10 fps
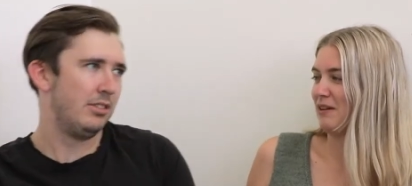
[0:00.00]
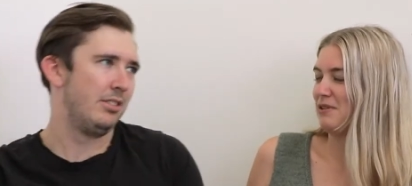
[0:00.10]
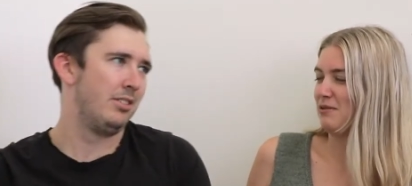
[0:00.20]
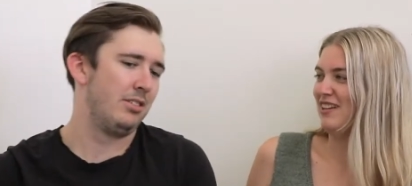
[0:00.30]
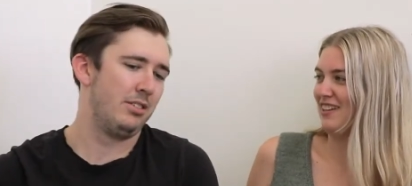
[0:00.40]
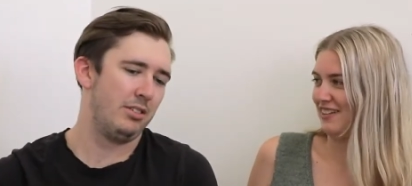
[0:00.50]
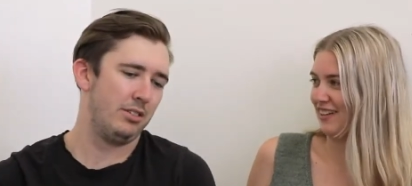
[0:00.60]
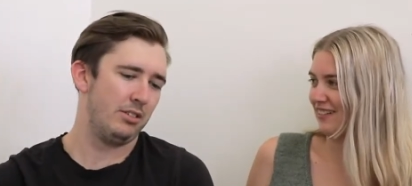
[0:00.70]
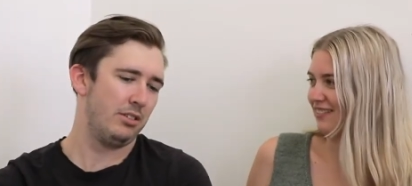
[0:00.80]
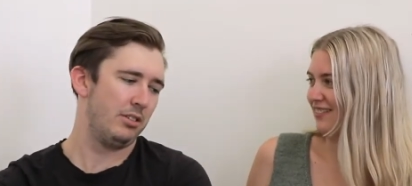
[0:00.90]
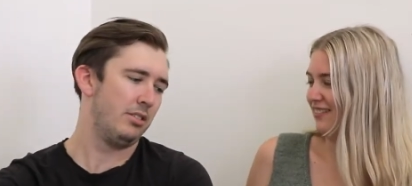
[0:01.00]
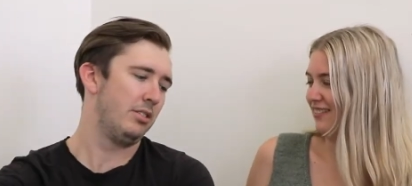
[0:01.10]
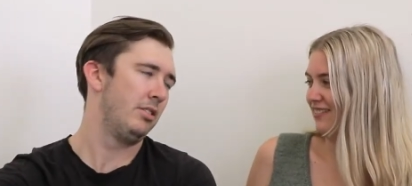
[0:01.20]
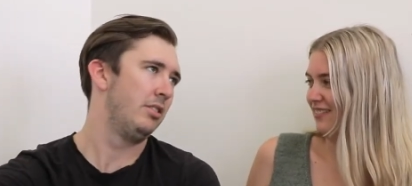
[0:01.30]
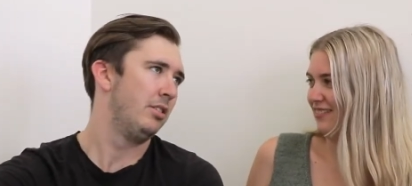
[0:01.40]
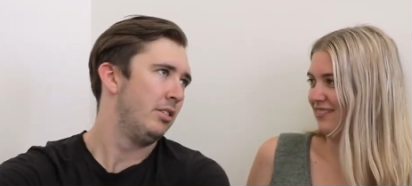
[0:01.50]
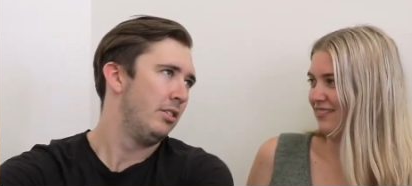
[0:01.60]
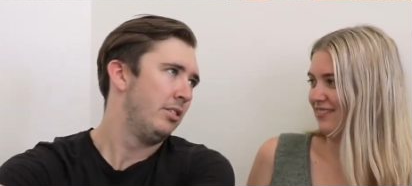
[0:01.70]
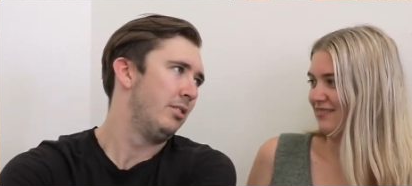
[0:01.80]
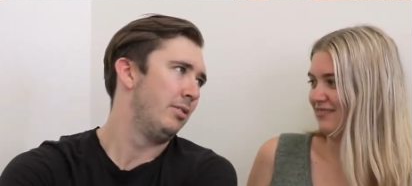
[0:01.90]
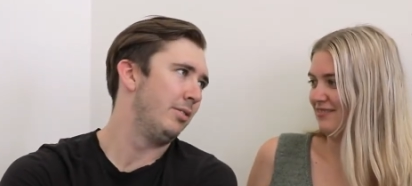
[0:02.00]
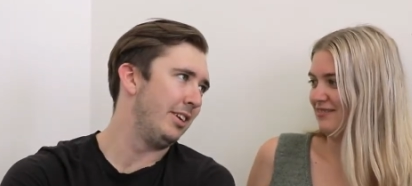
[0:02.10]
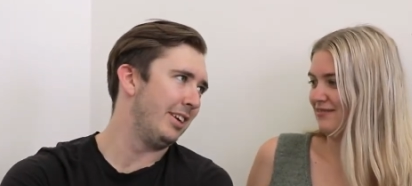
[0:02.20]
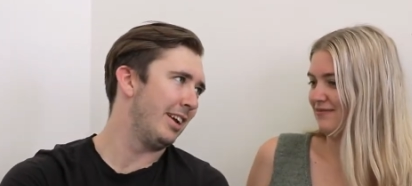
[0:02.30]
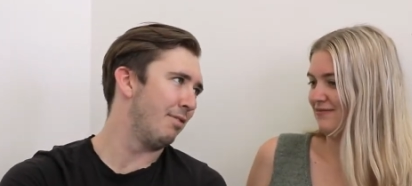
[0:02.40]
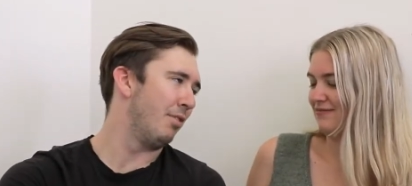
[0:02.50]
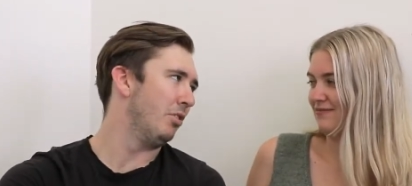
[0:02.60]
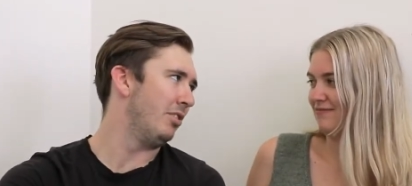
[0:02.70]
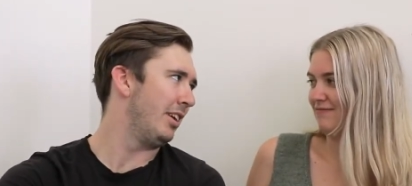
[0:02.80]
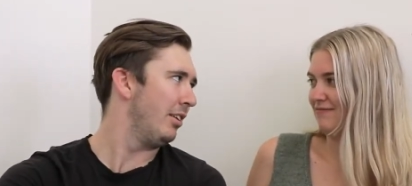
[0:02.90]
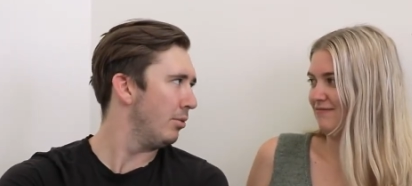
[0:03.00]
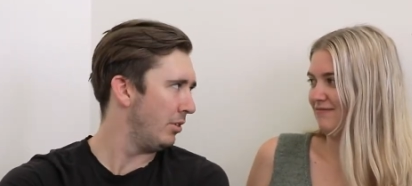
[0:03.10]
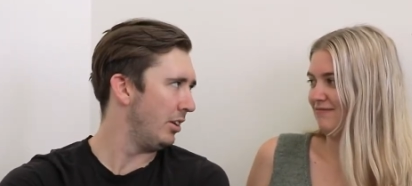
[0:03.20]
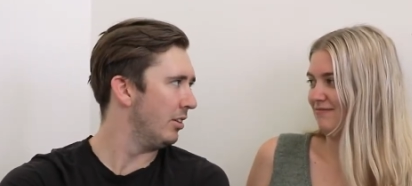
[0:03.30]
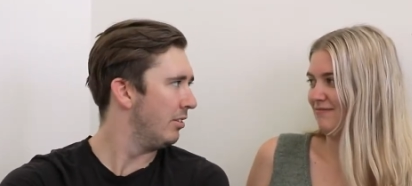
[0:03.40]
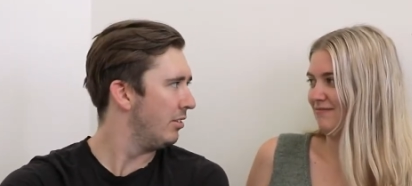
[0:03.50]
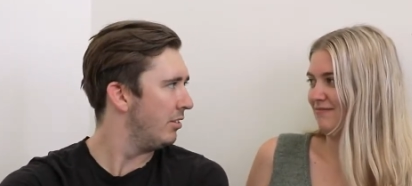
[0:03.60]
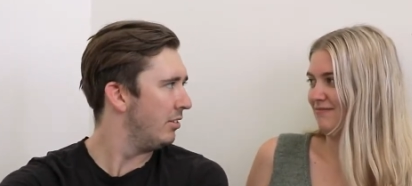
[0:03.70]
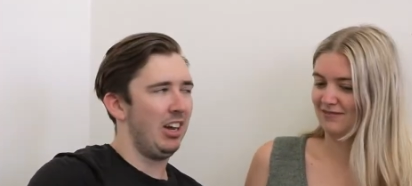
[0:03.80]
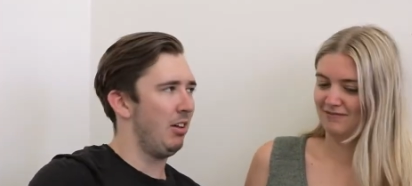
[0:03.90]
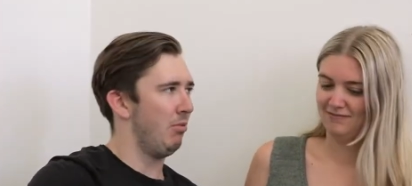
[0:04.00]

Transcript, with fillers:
Speaker 1: would you eat anything?
Speaker 2: Well, you'd get false teeth, wouldn't you? I